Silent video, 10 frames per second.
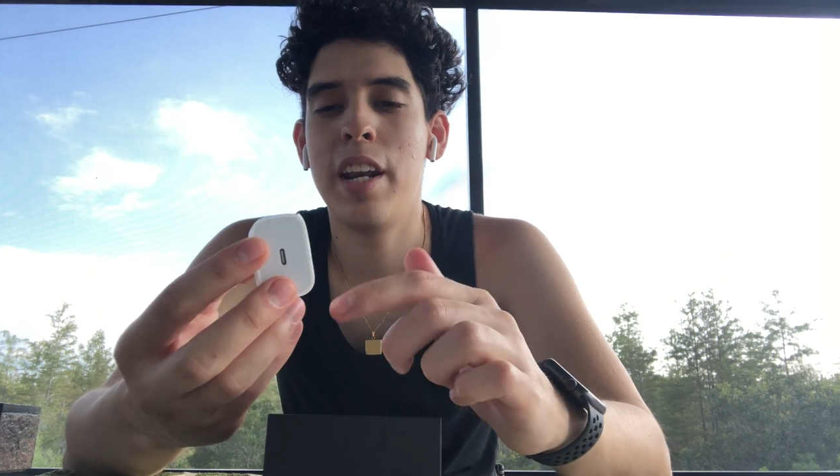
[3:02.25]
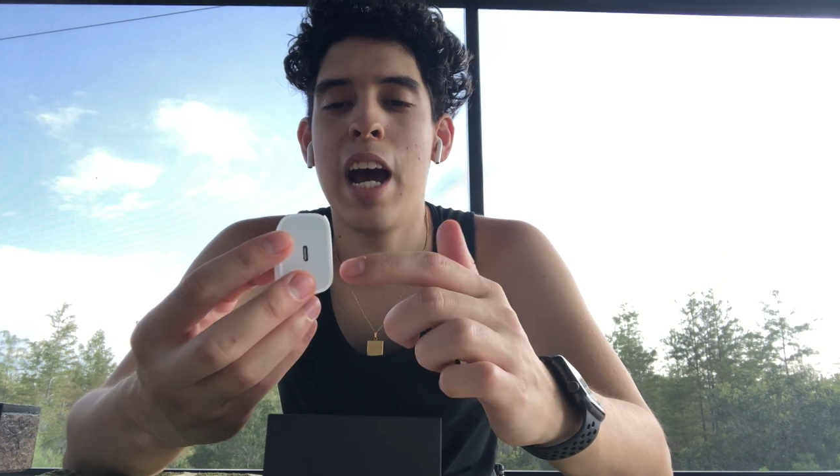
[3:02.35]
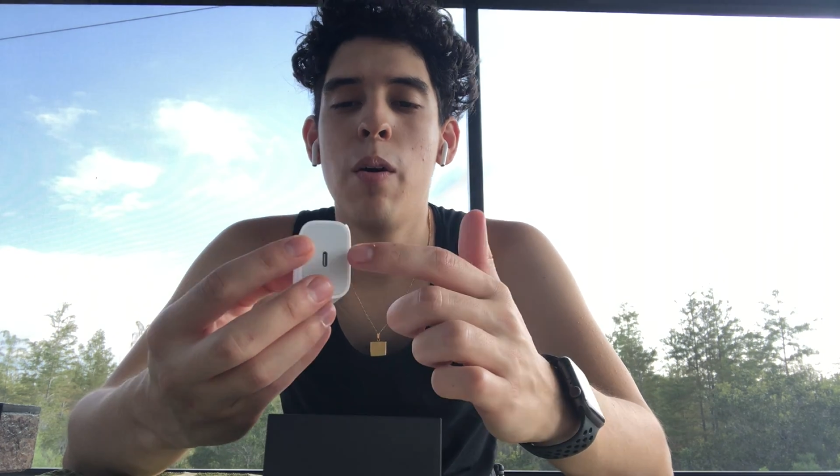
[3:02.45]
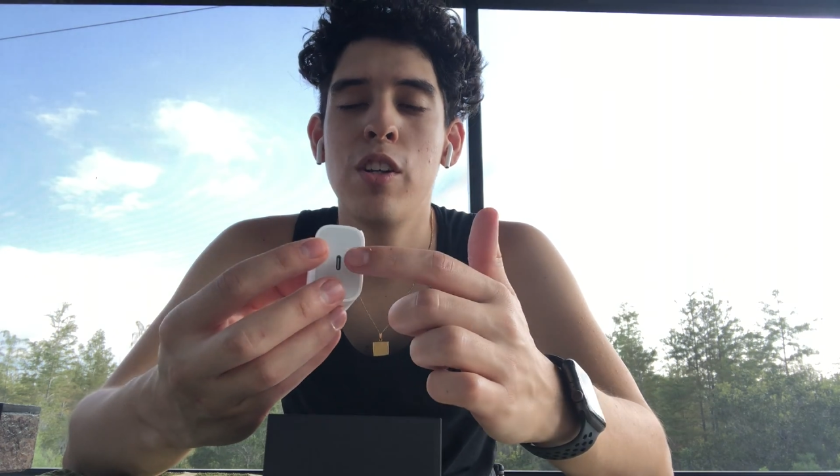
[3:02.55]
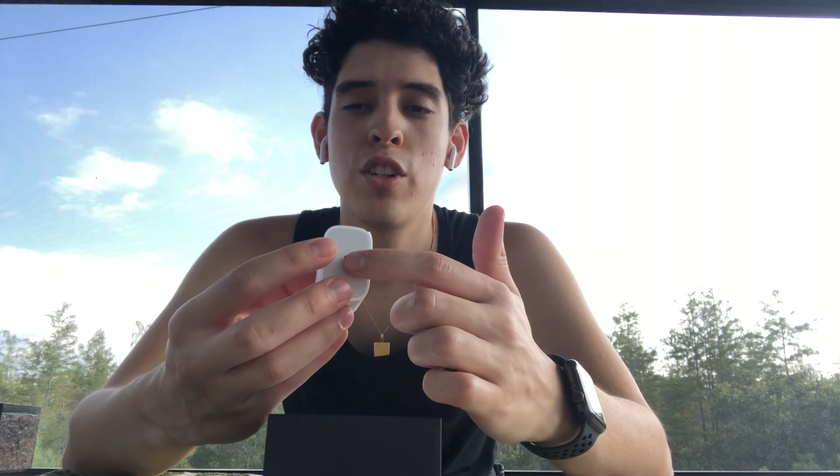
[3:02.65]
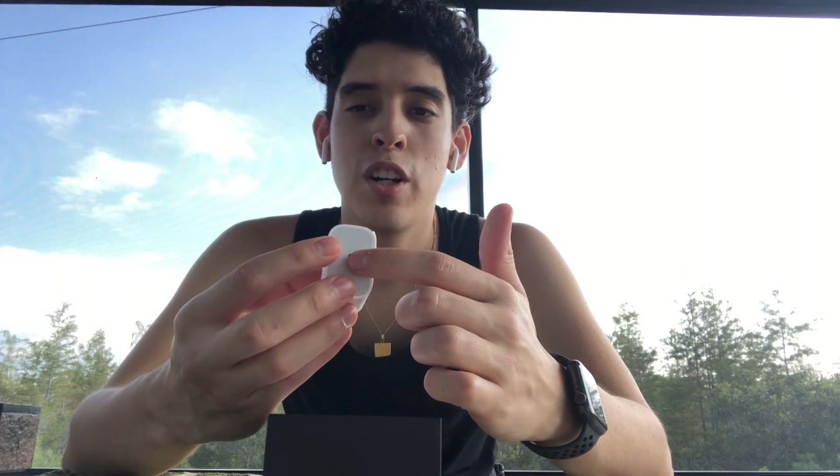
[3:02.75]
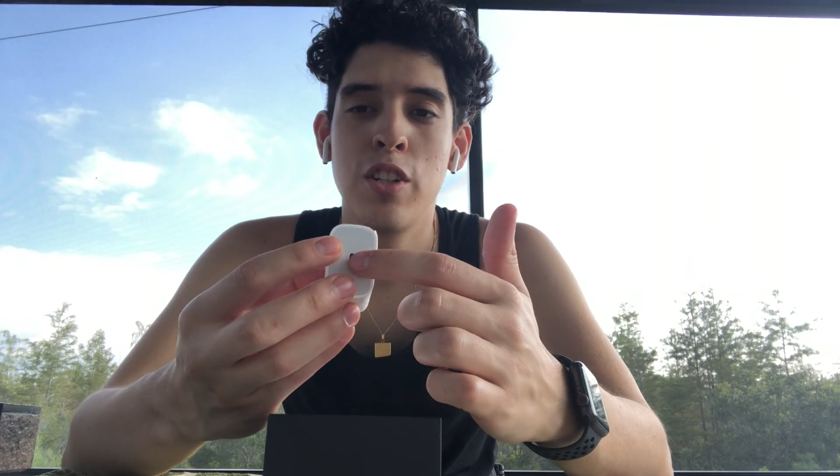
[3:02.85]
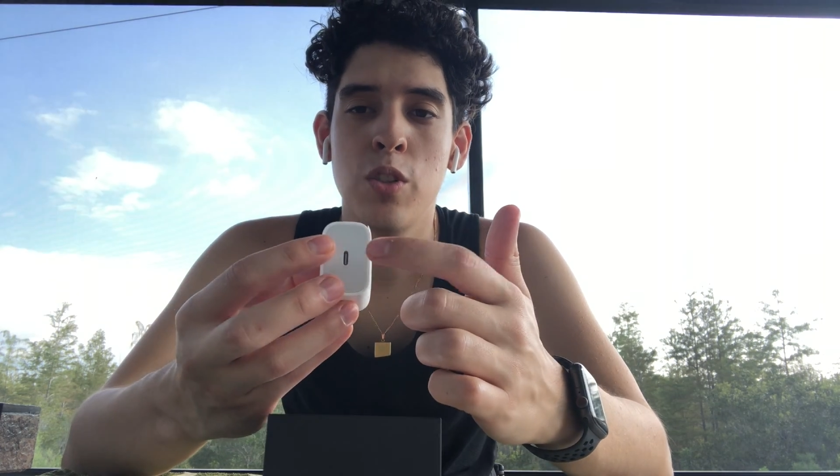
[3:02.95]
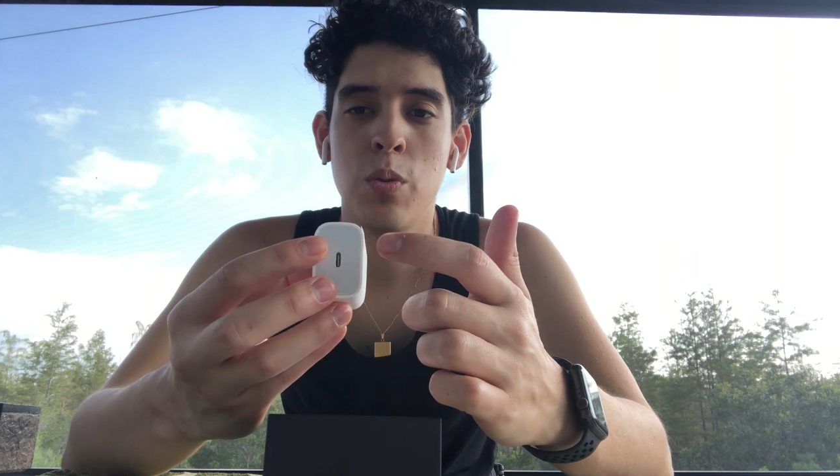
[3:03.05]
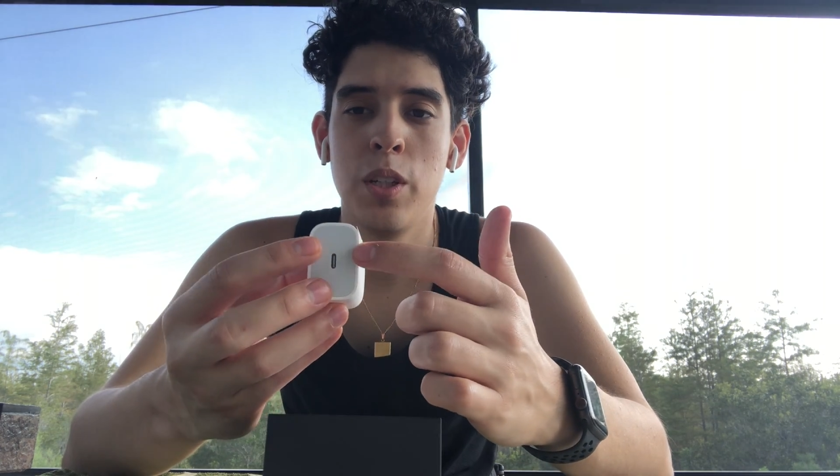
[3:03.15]
now it
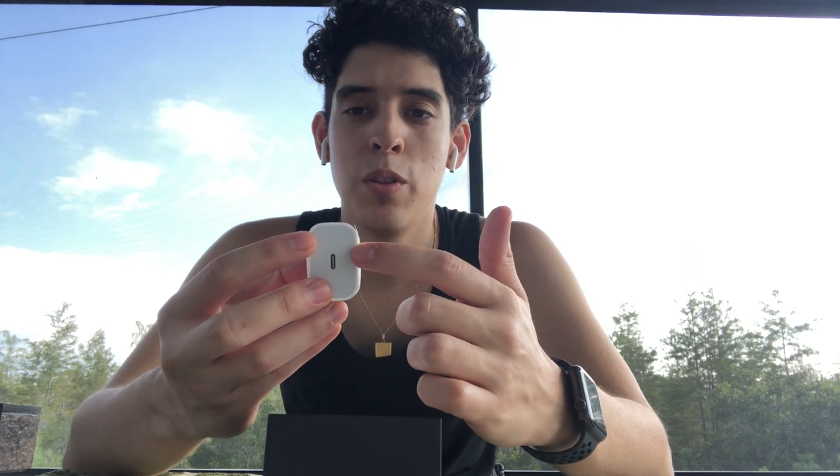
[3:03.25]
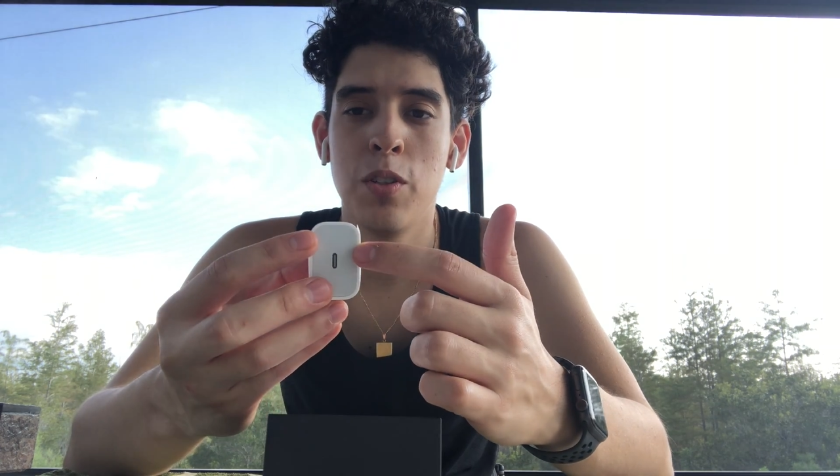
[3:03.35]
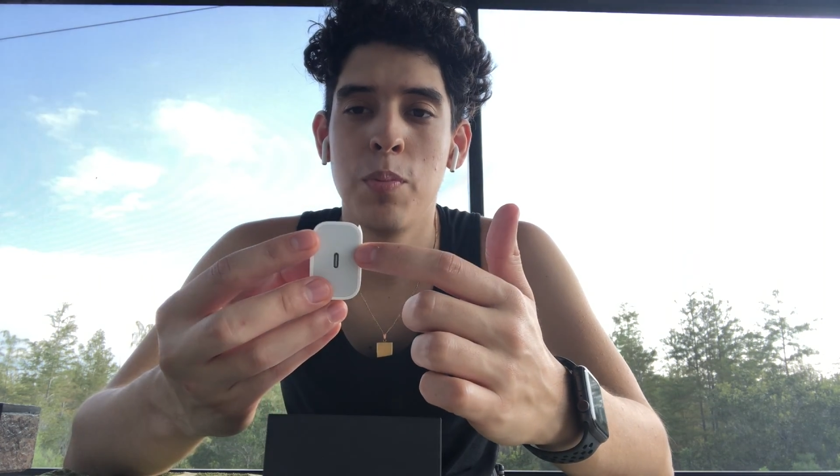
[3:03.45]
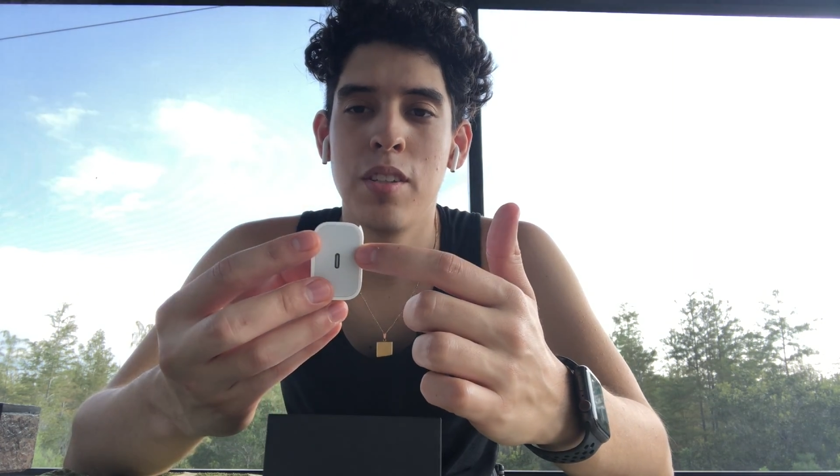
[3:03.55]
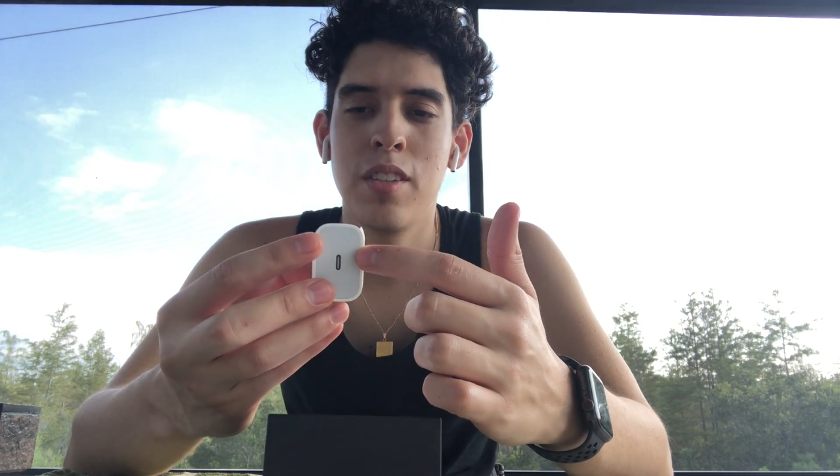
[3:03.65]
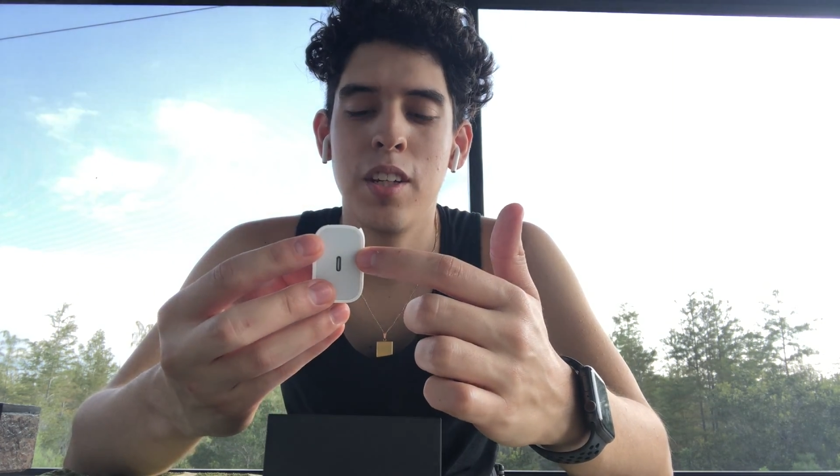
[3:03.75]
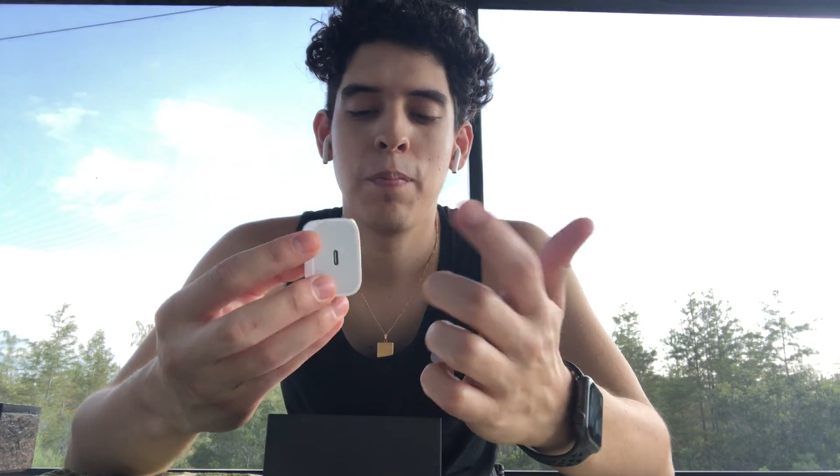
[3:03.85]
charges with USB-C.